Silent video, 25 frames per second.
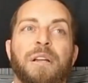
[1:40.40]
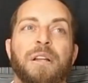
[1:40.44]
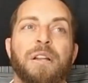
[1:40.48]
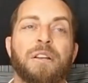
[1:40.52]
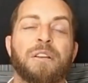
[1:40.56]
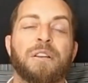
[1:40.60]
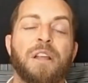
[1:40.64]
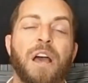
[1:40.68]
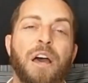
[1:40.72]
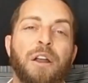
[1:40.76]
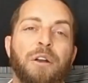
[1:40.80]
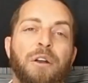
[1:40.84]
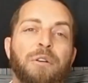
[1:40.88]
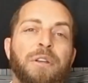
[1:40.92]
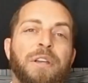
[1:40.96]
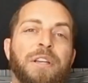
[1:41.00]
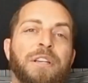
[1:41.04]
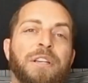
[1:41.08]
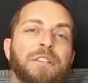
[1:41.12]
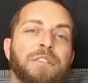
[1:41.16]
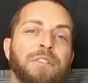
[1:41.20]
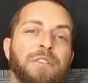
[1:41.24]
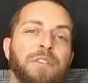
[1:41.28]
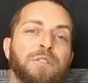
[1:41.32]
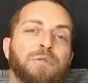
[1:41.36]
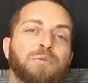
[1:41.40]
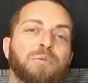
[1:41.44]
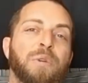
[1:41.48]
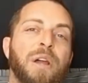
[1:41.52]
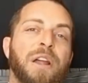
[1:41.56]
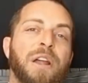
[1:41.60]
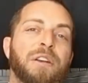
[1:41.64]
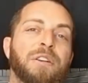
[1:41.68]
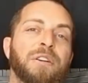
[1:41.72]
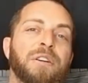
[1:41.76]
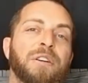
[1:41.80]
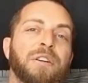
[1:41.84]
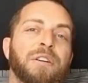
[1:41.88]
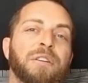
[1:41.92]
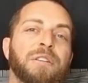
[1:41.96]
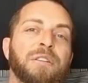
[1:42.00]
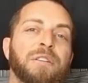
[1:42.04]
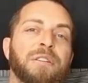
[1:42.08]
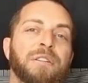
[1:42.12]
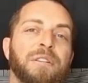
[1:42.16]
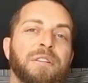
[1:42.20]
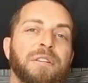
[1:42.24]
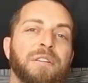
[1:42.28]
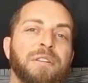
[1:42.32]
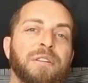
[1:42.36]
Not only does this render
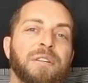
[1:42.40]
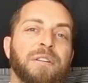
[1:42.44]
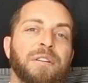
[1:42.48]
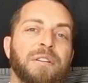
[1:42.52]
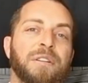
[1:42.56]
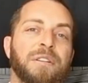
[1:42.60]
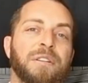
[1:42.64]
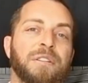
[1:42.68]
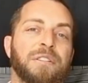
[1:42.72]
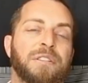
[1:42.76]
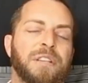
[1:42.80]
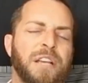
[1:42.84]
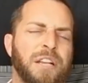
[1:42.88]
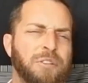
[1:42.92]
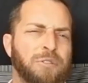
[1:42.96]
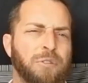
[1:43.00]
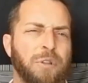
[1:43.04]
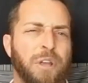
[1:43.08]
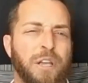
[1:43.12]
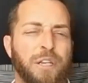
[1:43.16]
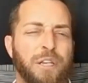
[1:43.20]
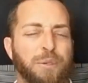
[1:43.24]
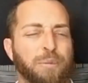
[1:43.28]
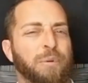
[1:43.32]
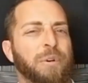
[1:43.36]
centralized